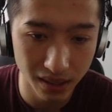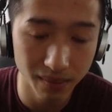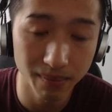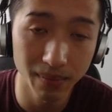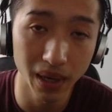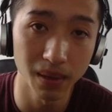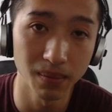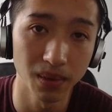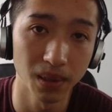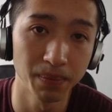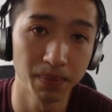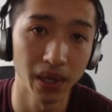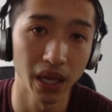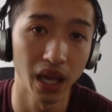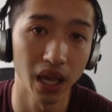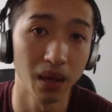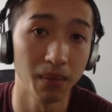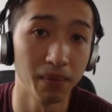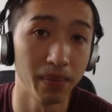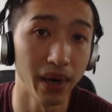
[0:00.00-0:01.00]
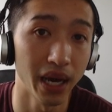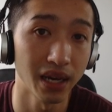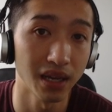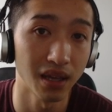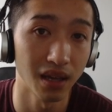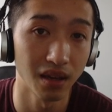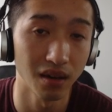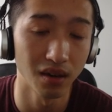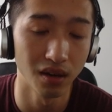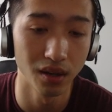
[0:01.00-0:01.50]
maybe
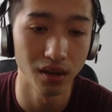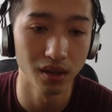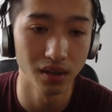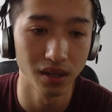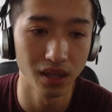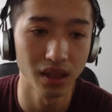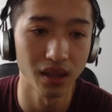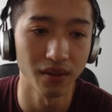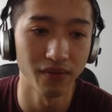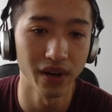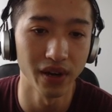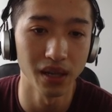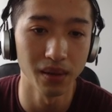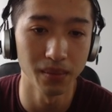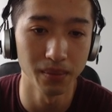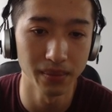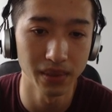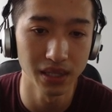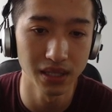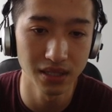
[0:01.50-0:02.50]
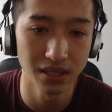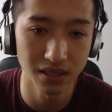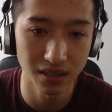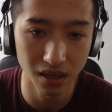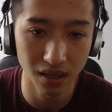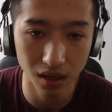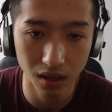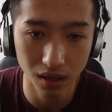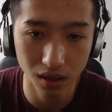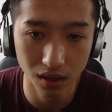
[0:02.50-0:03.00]
piggybacking on the developments
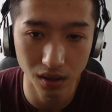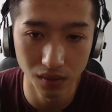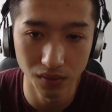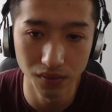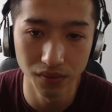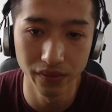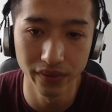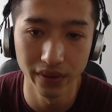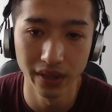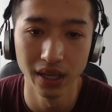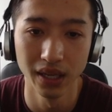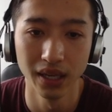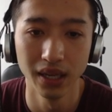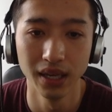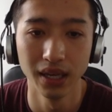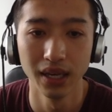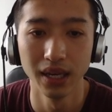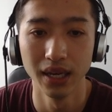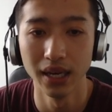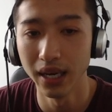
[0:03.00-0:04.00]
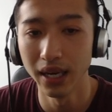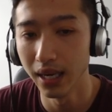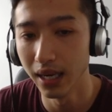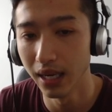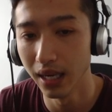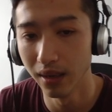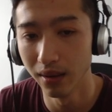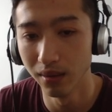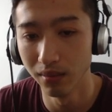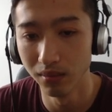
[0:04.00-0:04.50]
of
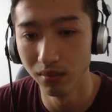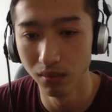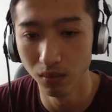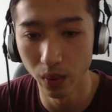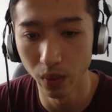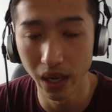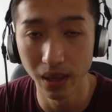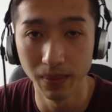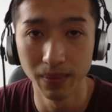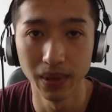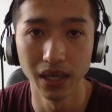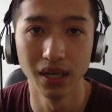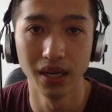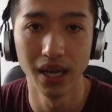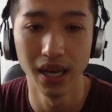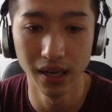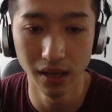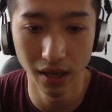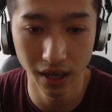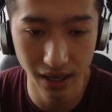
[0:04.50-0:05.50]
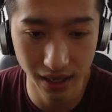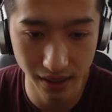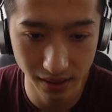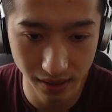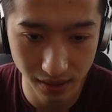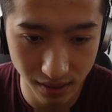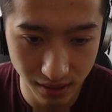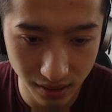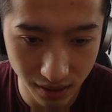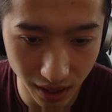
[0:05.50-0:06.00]
Weebit Nano at
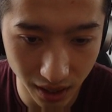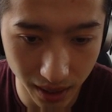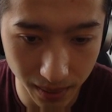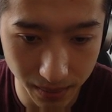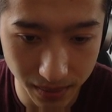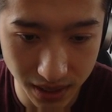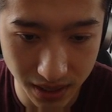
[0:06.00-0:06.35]
the time.